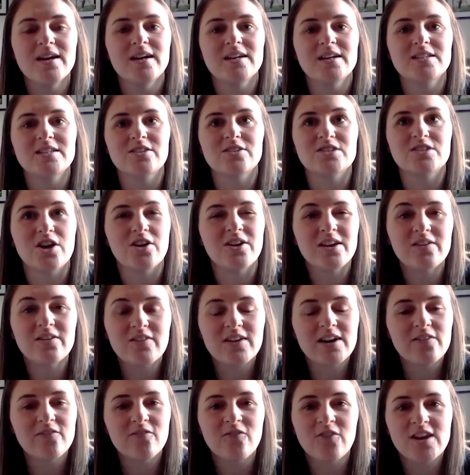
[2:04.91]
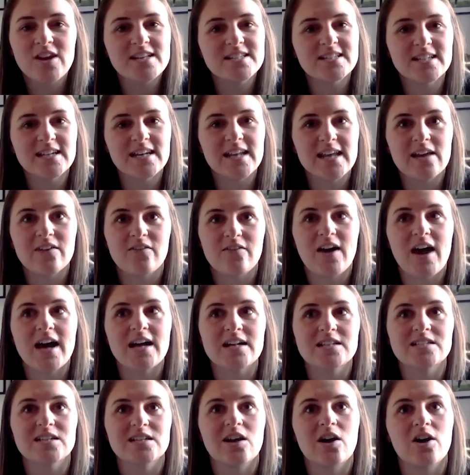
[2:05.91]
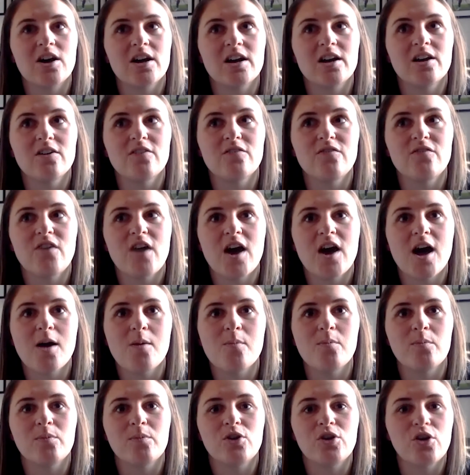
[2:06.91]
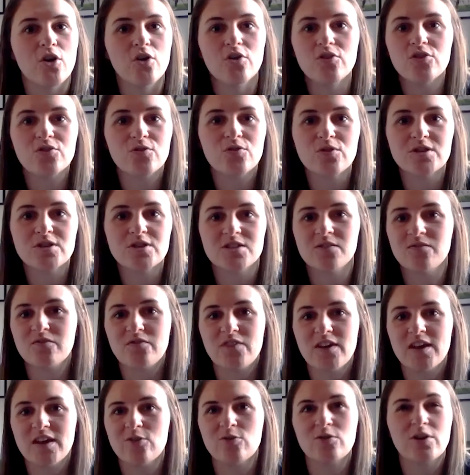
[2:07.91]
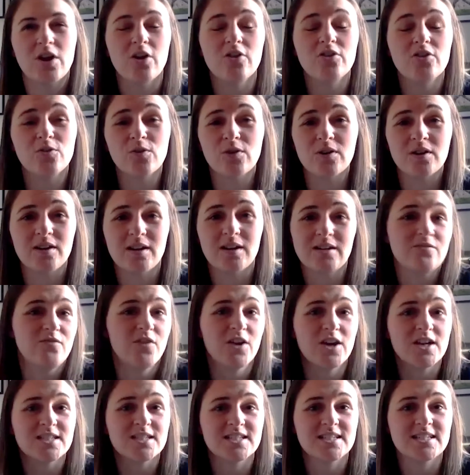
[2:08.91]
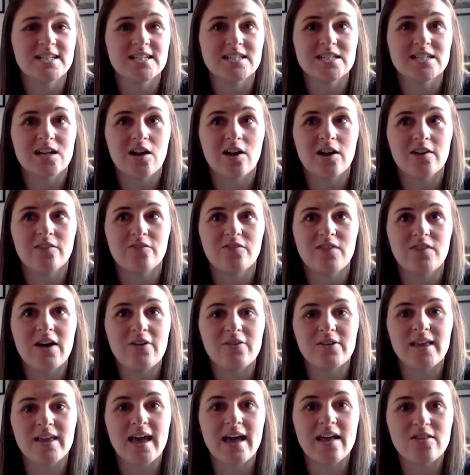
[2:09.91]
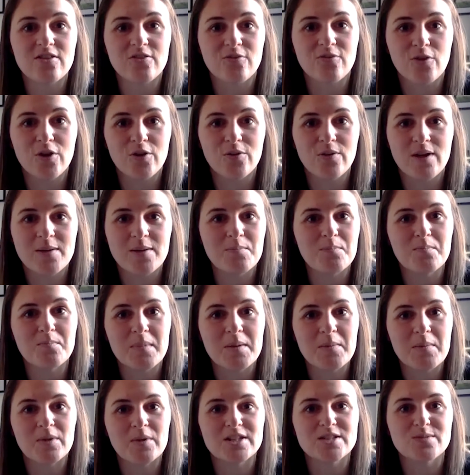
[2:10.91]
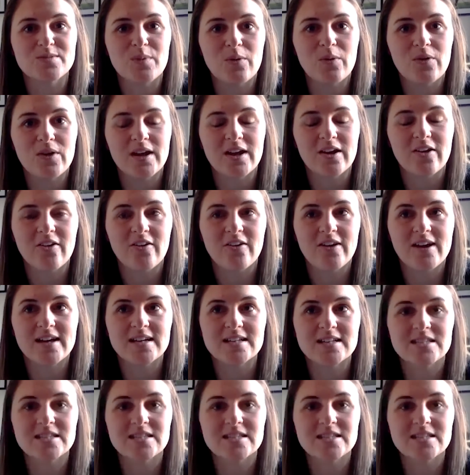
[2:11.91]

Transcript: So it's only really recently I've had to kind of go through something or go through an adversity to kind of now get through in my sporting career.